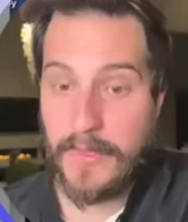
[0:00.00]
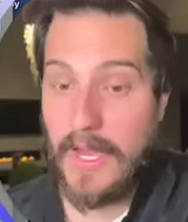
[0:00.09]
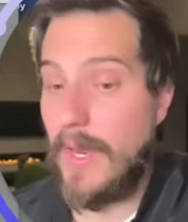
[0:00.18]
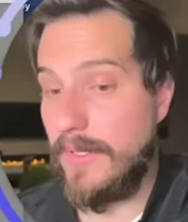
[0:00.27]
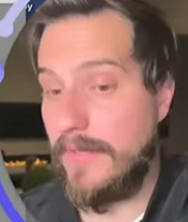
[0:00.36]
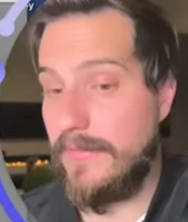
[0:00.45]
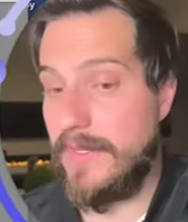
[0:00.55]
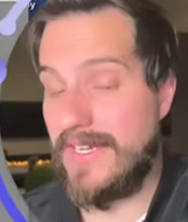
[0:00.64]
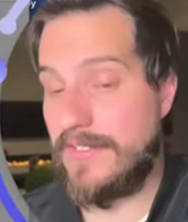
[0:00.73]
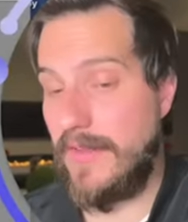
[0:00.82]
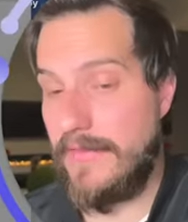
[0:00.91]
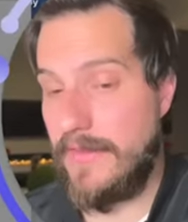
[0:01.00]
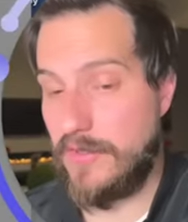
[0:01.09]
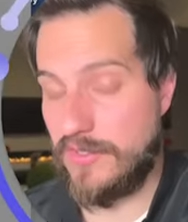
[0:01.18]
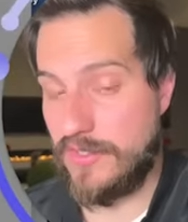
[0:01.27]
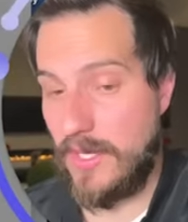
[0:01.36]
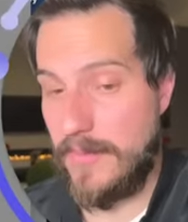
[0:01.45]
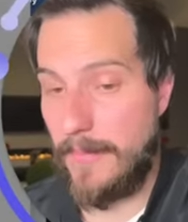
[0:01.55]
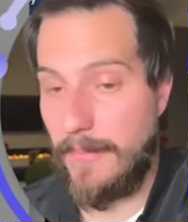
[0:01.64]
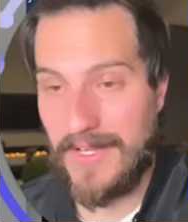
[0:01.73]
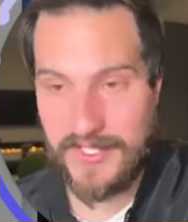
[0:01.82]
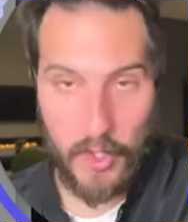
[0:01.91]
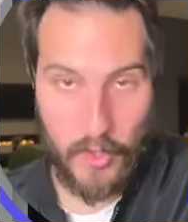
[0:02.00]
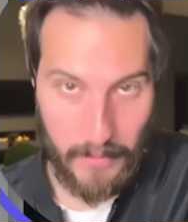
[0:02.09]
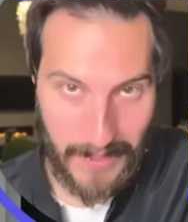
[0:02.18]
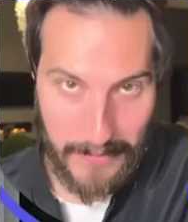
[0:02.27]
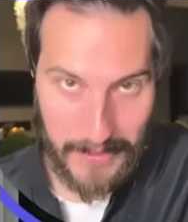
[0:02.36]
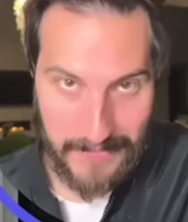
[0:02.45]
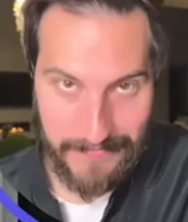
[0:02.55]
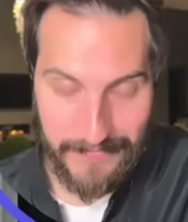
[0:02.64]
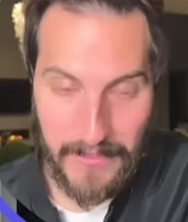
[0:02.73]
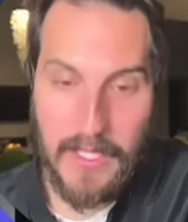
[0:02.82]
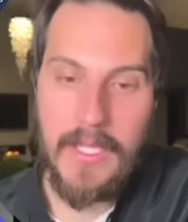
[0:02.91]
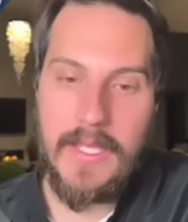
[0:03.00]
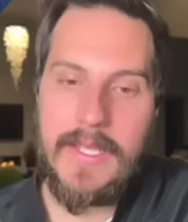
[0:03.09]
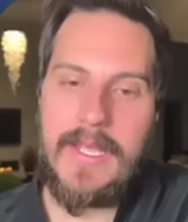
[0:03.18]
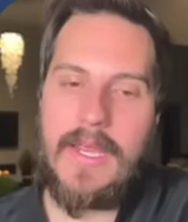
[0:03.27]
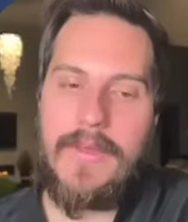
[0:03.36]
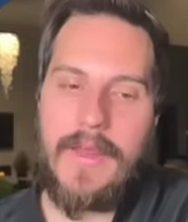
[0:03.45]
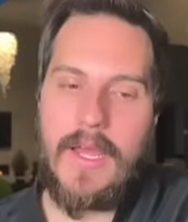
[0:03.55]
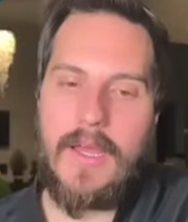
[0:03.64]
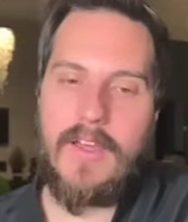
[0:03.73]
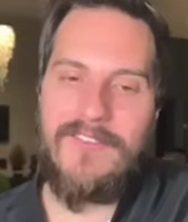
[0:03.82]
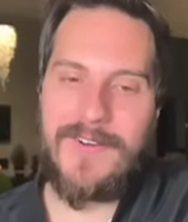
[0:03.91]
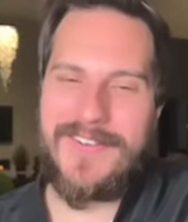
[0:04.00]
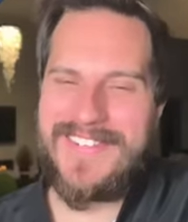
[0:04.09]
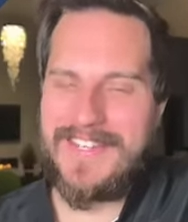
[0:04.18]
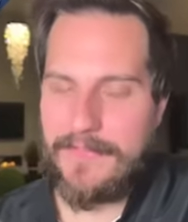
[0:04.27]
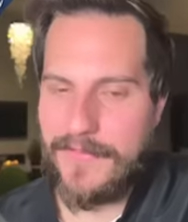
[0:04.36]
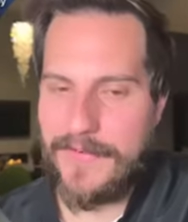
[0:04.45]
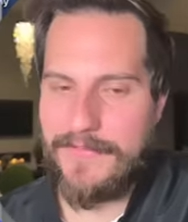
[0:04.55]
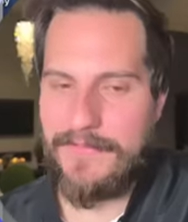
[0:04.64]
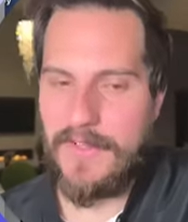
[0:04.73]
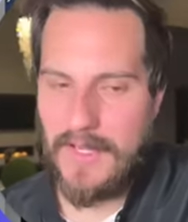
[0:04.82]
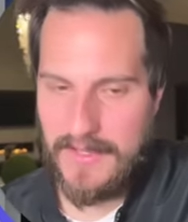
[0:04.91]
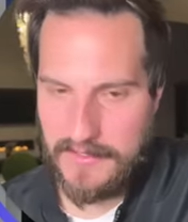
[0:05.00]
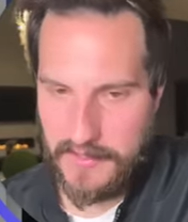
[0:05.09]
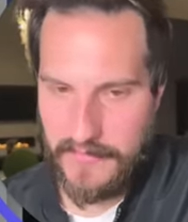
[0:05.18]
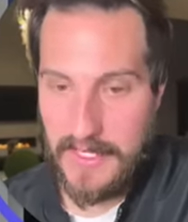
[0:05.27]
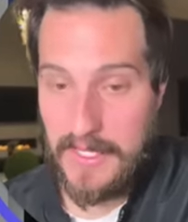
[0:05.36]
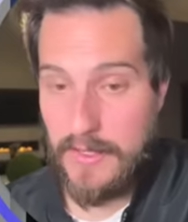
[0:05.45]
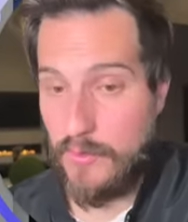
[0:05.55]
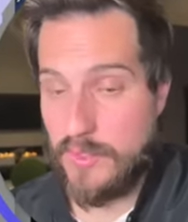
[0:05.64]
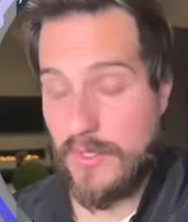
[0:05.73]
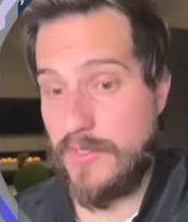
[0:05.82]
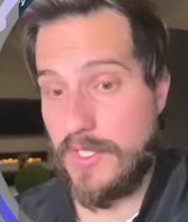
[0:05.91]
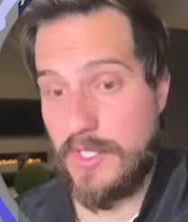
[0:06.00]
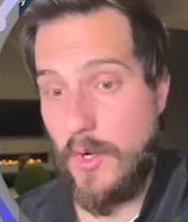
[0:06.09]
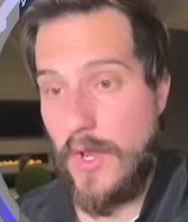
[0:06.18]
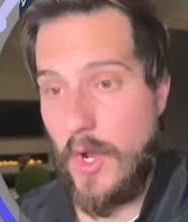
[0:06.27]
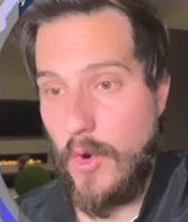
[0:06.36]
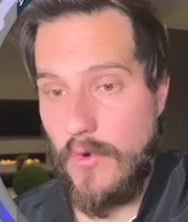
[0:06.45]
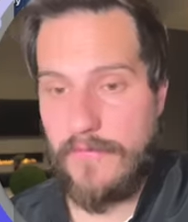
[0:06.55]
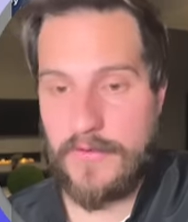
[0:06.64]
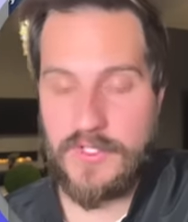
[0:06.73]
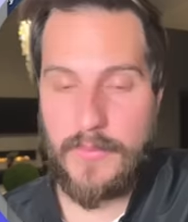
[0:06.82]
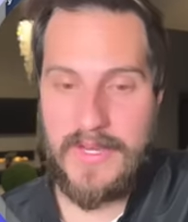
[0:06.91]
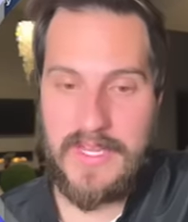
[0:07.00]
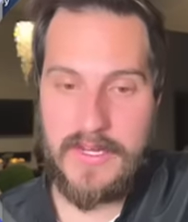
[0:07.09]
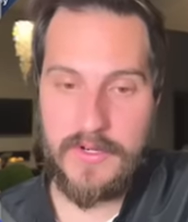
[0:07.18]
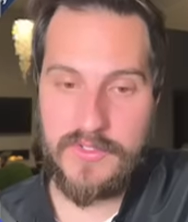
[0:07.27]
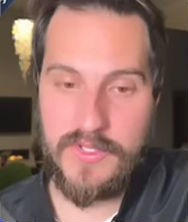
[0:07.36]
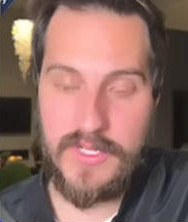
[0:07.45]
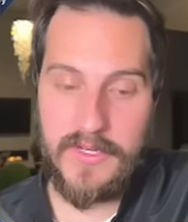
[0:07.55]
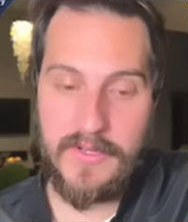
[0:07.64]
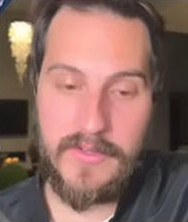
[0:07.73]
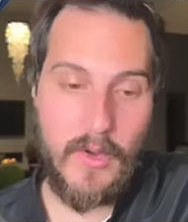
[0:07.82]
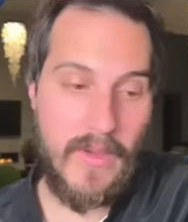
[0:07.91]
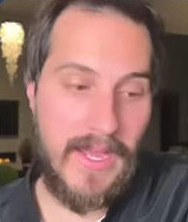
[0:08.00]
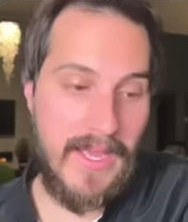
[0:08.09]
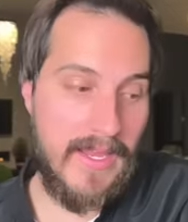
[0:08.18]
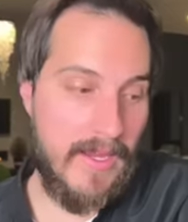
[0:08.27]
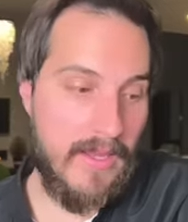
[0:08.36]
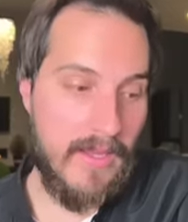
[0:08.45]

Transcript: I believe the next 5 years is going to be a must own Baba. And a very different philosophy. And it was a don't own for so many years, and, you know, I